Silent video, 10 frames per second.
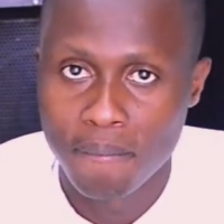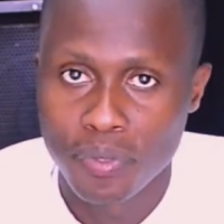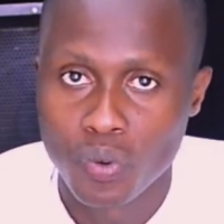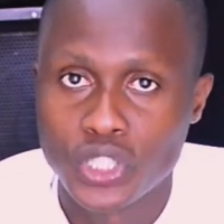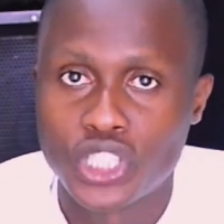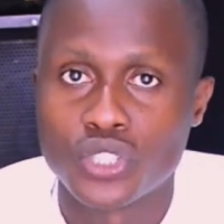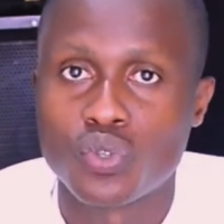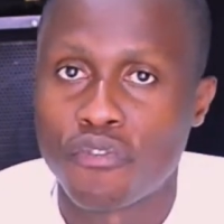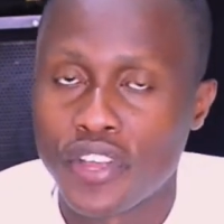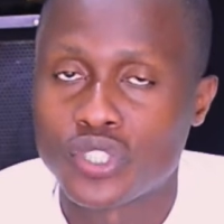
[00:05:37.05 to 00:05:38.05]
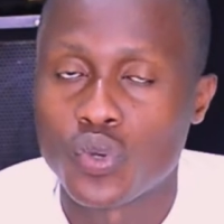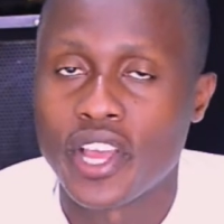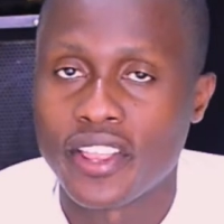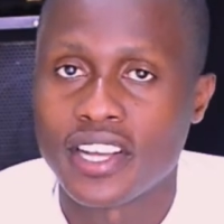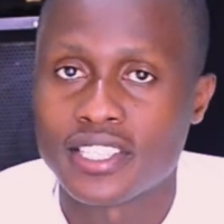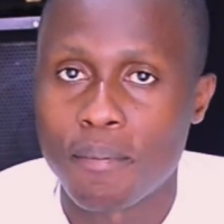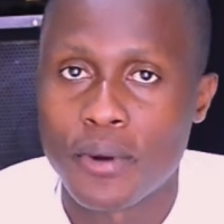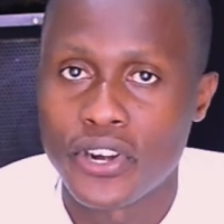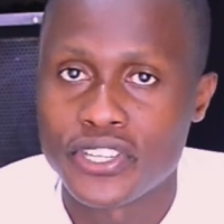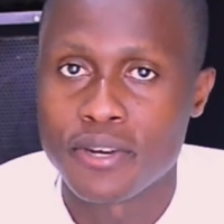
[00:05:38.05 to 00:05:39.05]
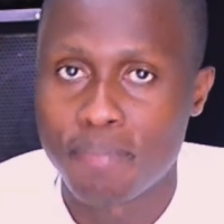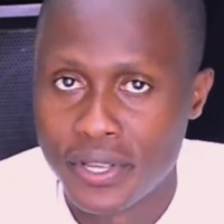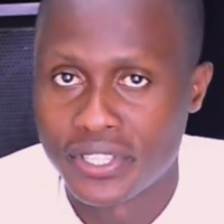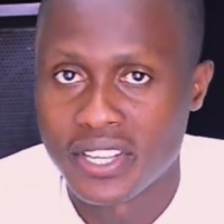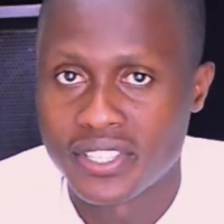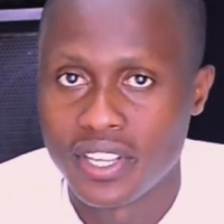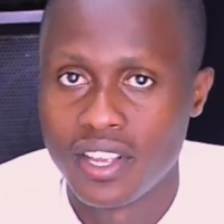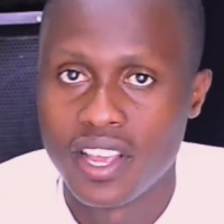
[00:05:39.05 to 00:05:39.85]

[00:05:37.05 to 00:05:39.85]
which is to fix together separated pieces